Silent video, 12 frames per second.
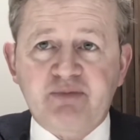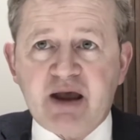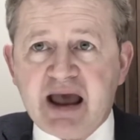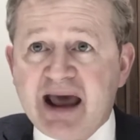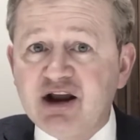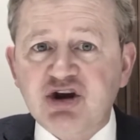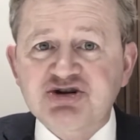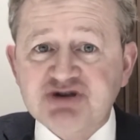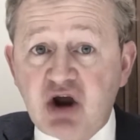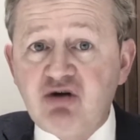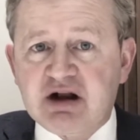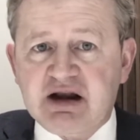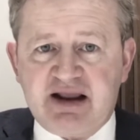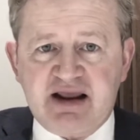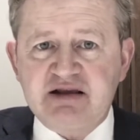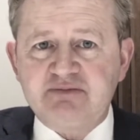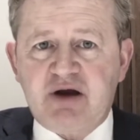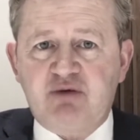
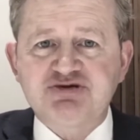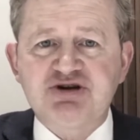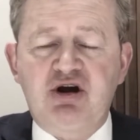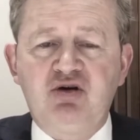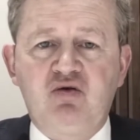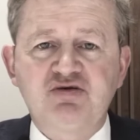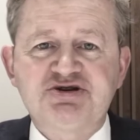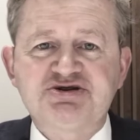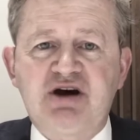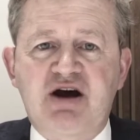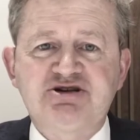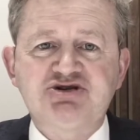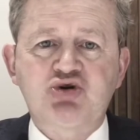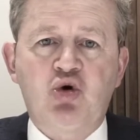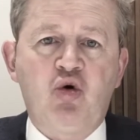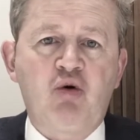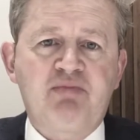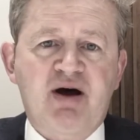anecdotally, I was at a Law Society
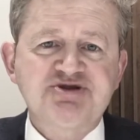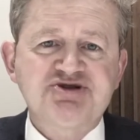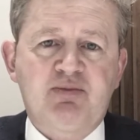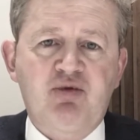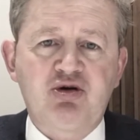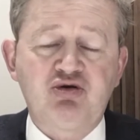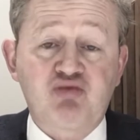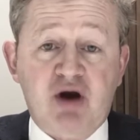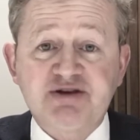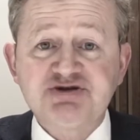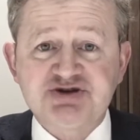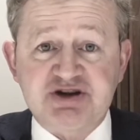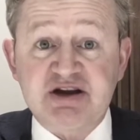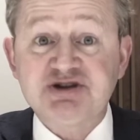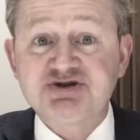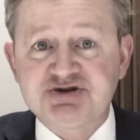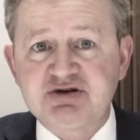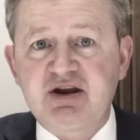talk by someone who runs
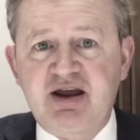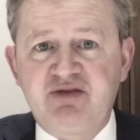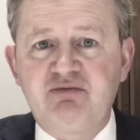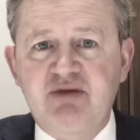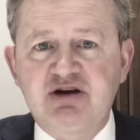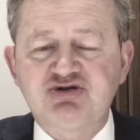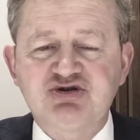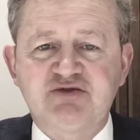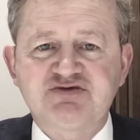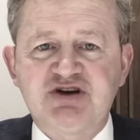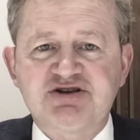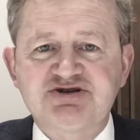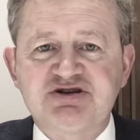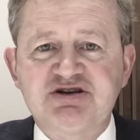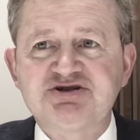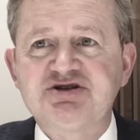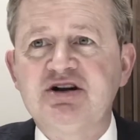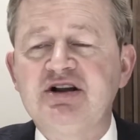this in the Ministry of
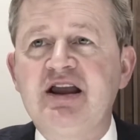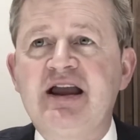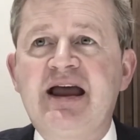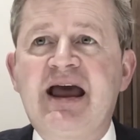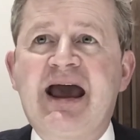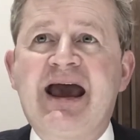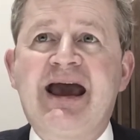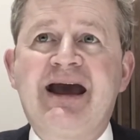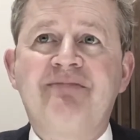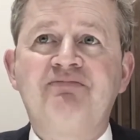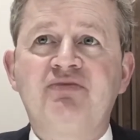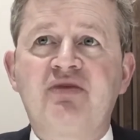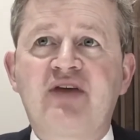Justice, and